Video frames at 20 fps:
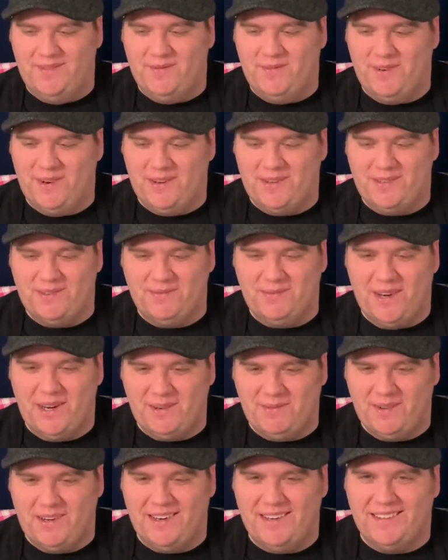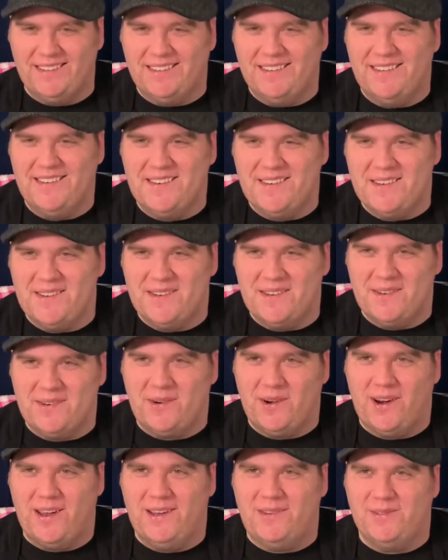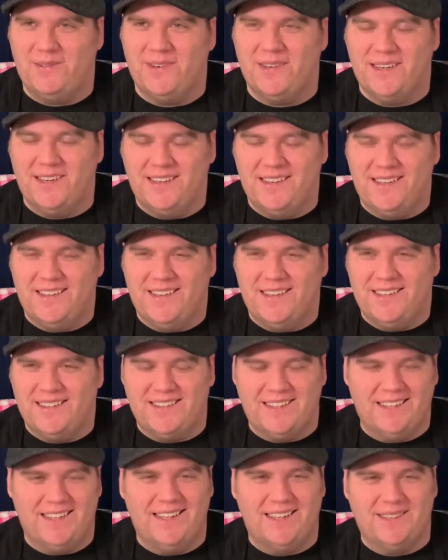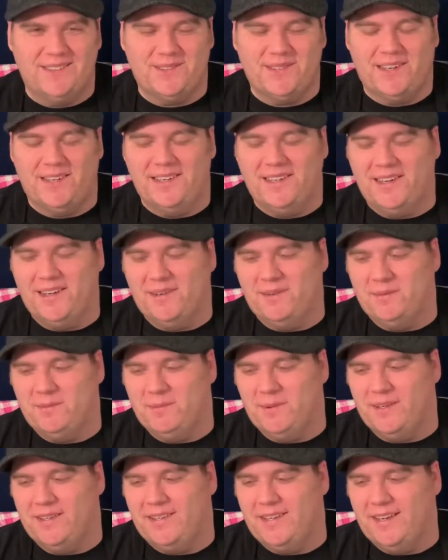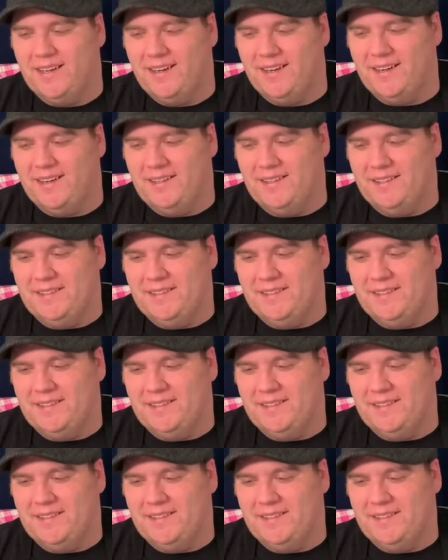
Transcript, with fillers: made, made me crave the Nellies right now. But yeah,